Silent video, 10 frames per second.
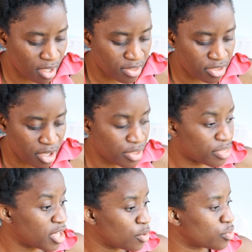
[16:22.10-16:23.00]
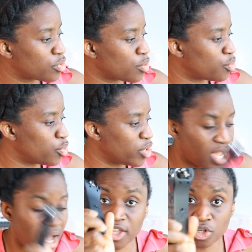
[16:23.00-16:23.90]
The other thing that
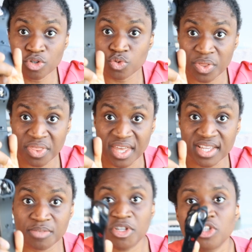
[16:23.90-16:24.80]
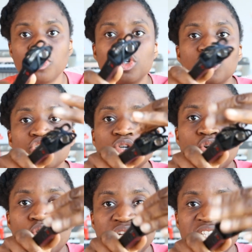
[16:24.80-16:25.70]
I use with this, because you can just
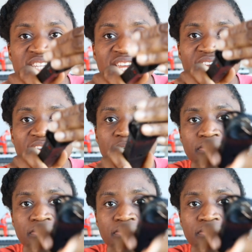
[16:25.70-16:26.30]
record into here,